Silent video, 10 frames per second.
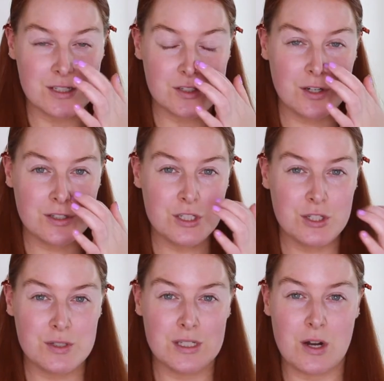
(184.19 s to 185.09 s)
I started
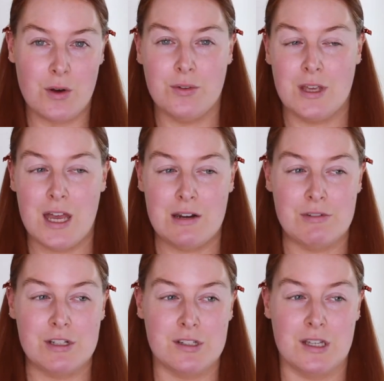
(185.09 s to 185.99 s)
using Ole
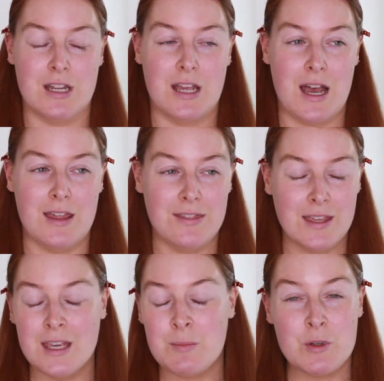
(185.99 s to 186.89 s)
Henriksen, I
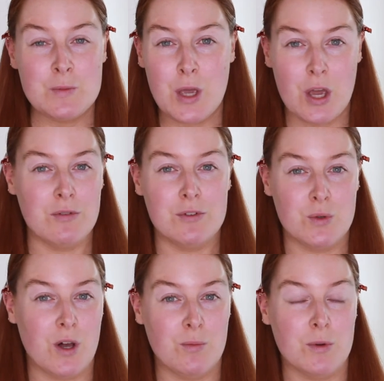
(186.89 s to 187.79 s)
think it must be over
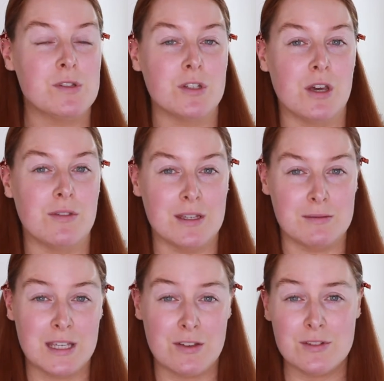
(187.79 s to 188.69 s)
12 months ago. They
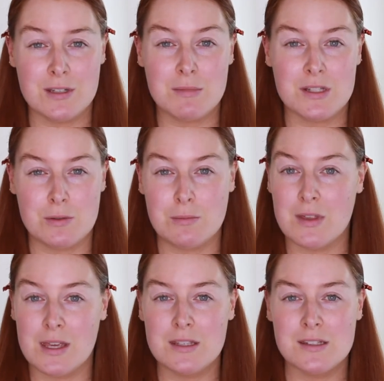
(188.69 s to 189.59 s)
gifted me some
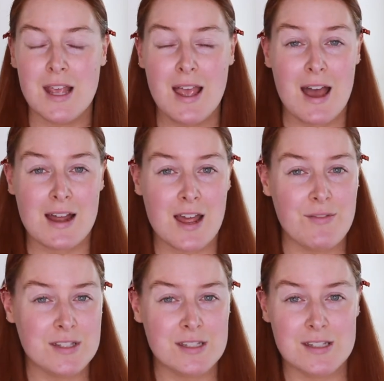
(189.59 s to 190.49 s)
things, and
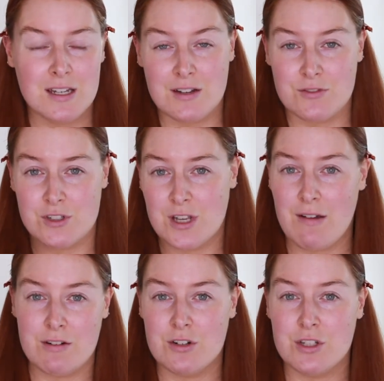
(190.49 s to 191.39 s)
ever since then I've just
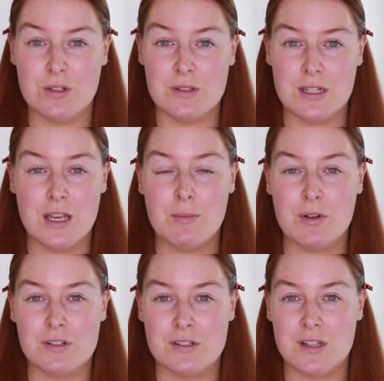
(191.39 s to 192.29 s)
carried on using it
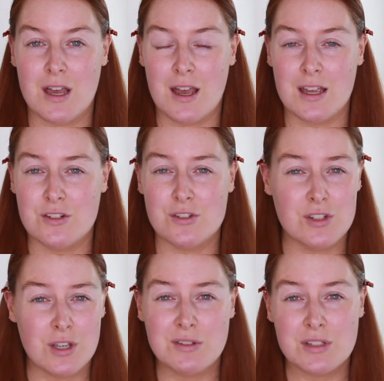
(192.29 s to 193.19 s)
because it just
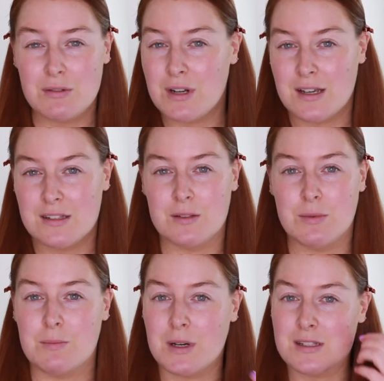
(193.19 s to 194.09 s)
goes so nicely
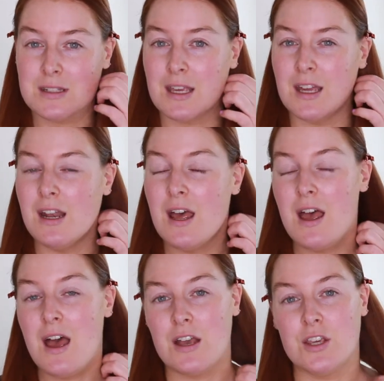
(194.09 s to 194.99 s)
with my skin.
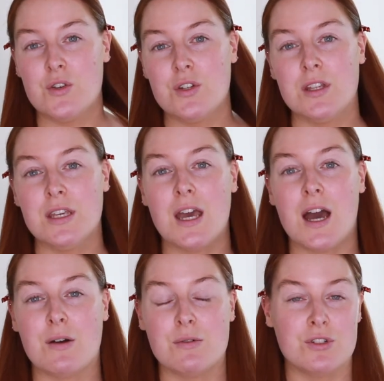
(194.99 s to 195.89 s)
Usually
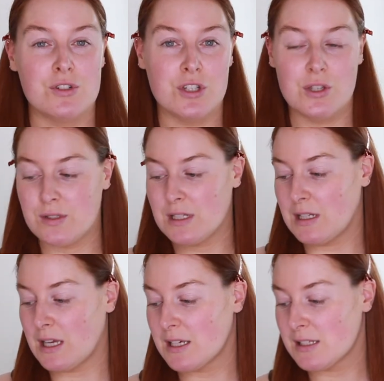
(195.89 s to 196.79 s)
I was just using
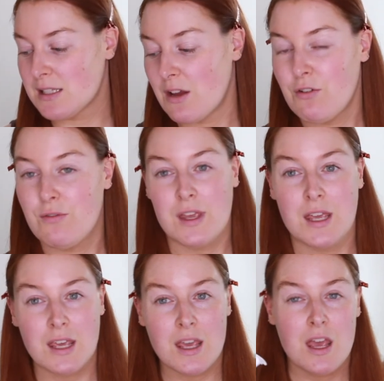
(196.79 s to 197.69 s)
like
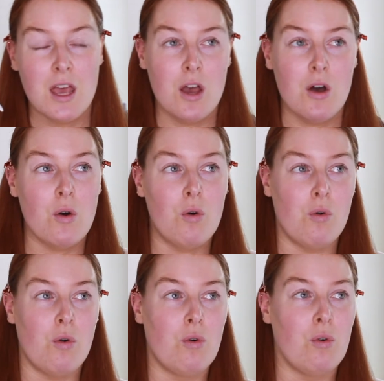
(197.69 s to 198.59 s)
CeraVe
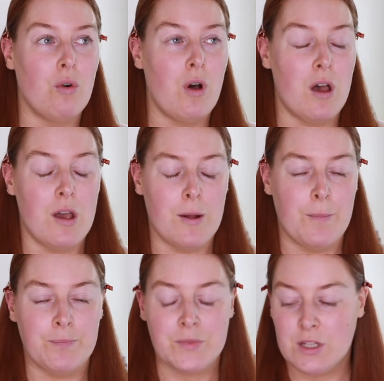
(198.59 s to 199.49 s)
or
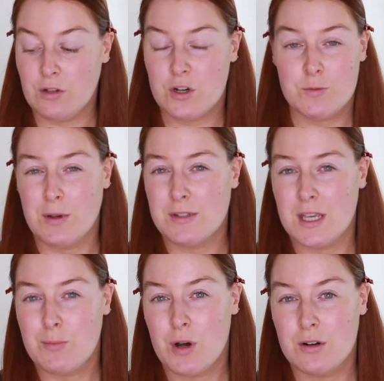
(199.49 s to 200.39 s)
La
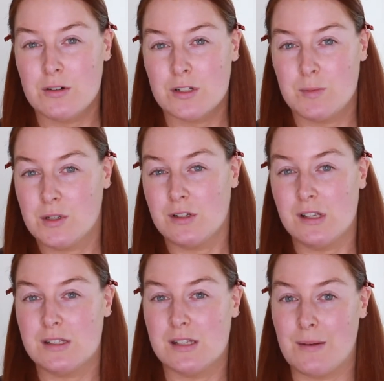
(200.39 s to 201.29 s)
Roche-Posay products
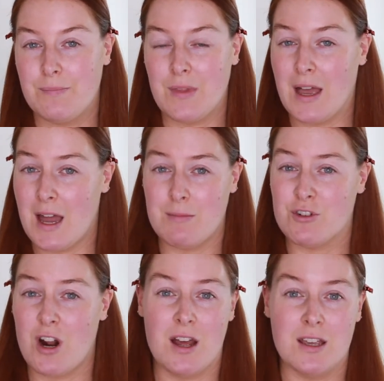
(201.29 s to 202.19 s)
because I am
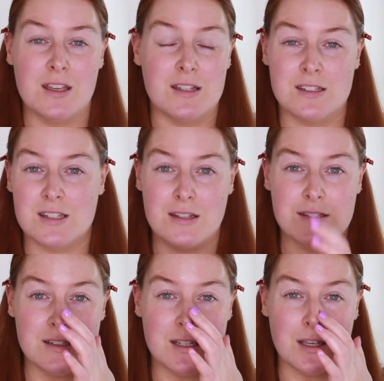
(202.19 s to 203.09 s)
dry and
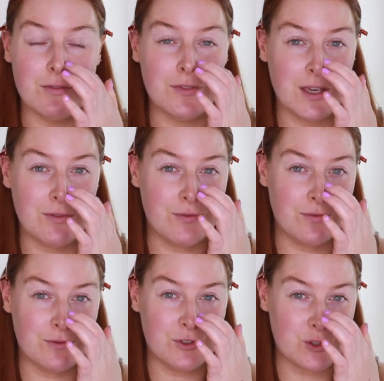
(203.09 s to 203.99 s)
sensitive. They've
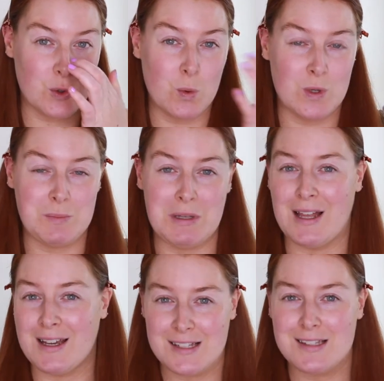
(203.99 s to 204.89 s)
just always been
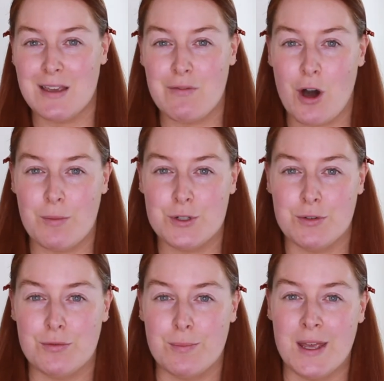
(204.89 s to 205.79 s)
like a safe
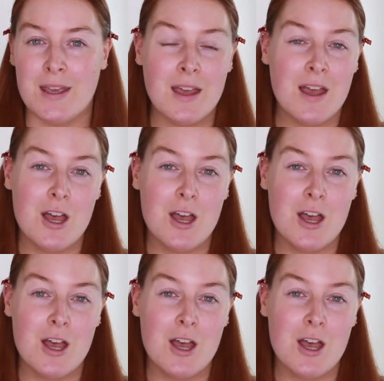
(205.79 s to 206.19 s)
option for me.